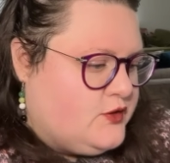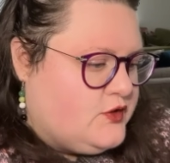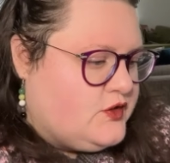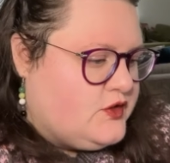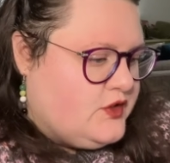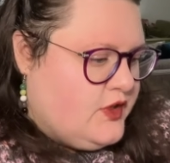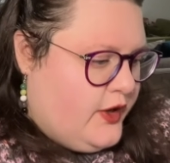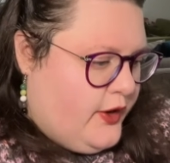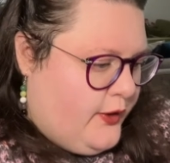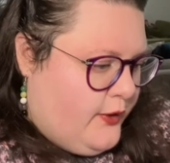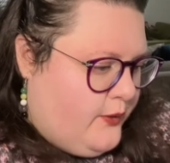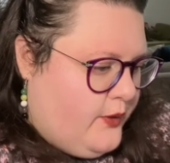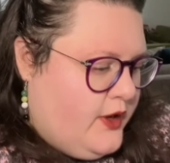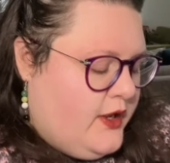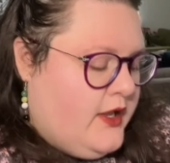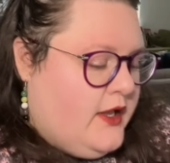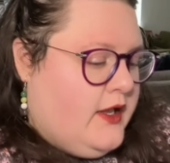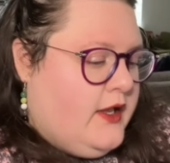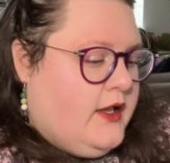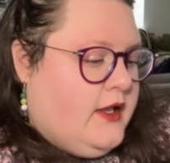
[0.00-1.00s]
So
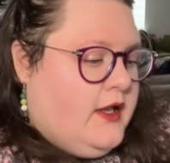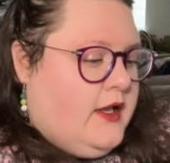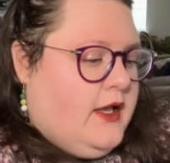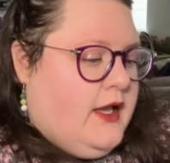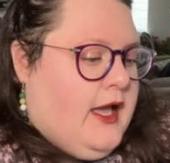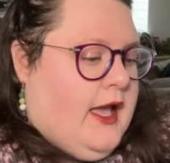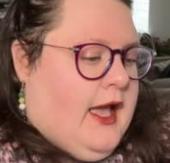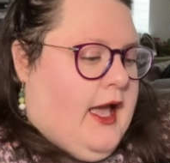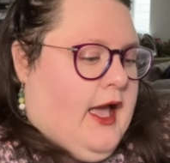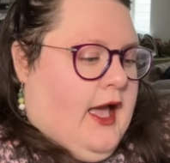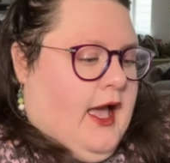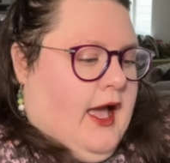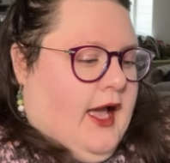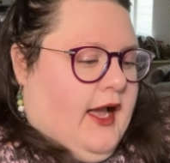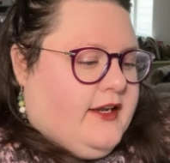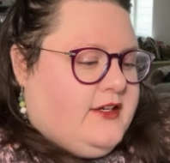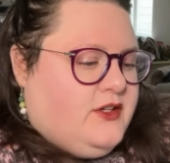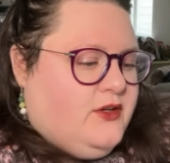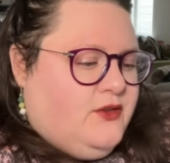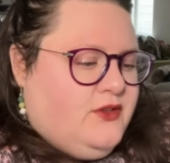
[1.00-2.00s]

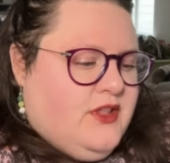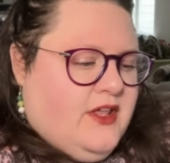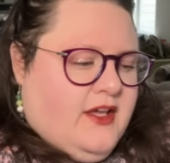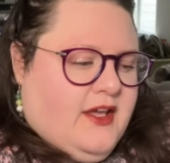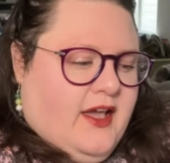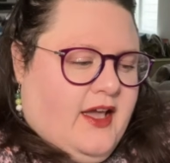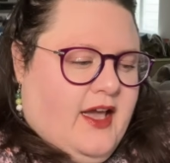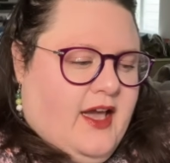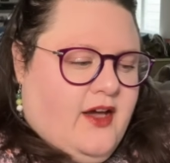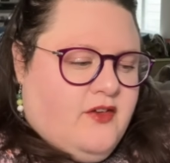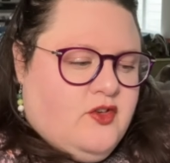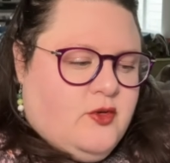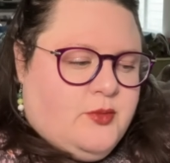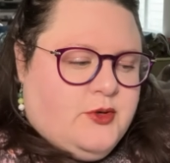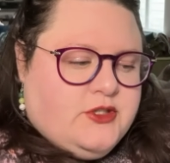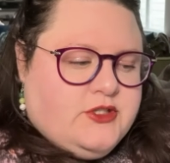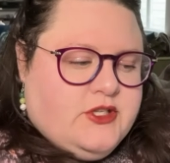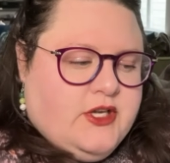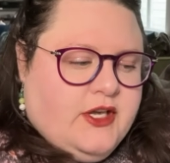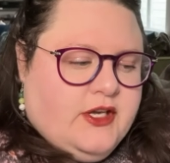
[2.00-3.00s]
I don't think I have a
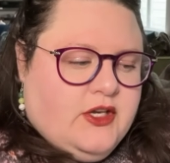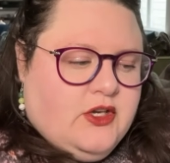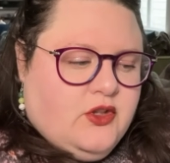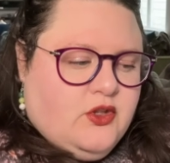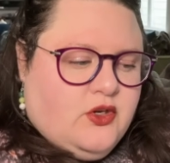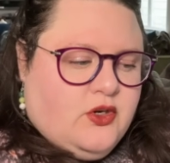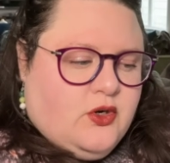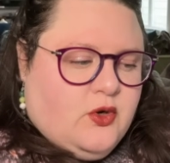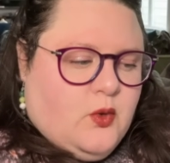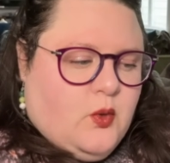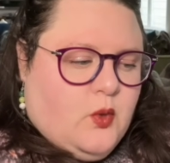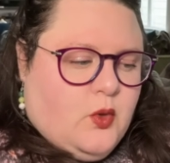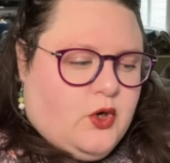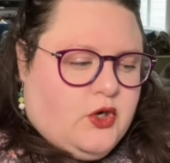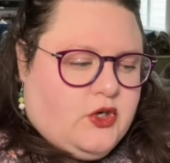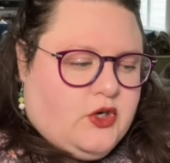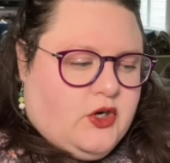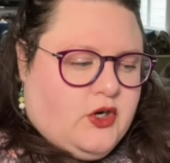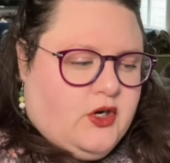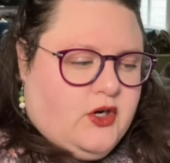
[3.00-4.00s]
particular
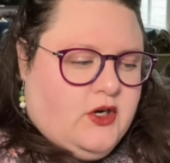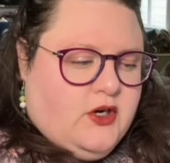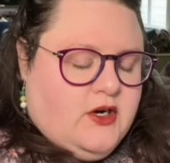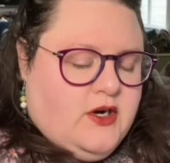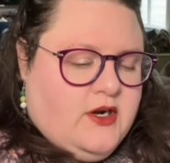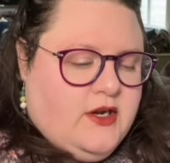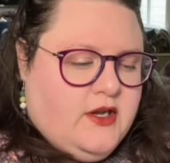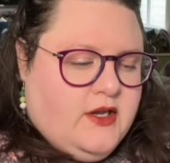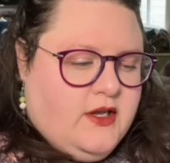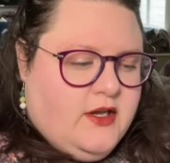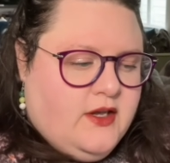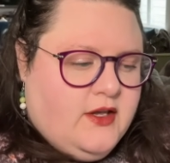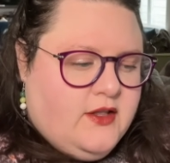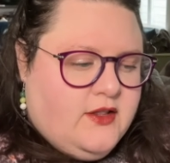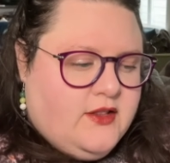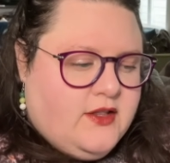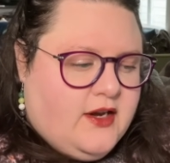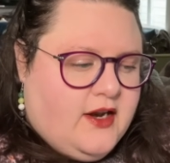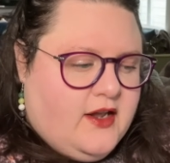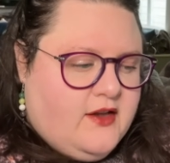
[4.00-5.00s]
order
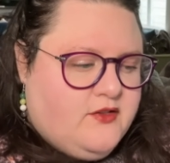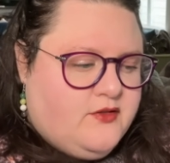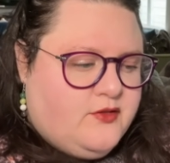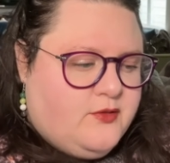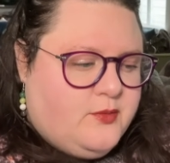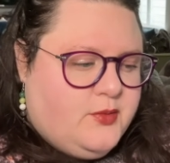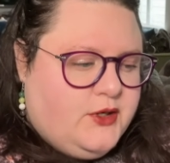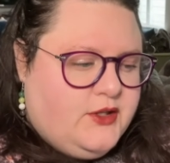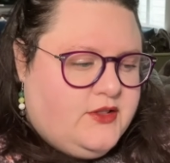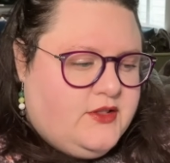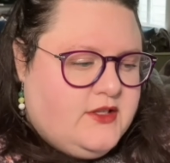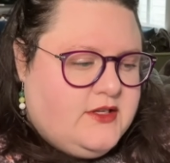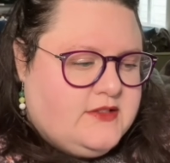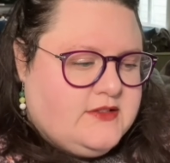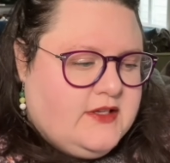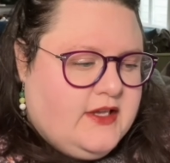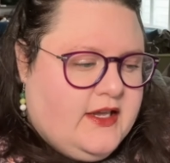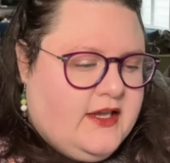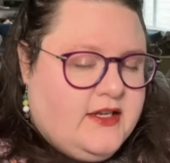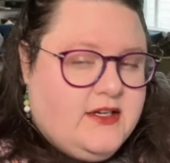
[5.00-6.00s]
that I've put these
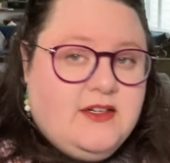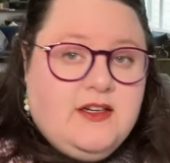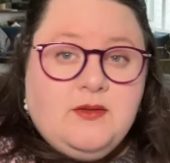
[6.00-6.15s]
in.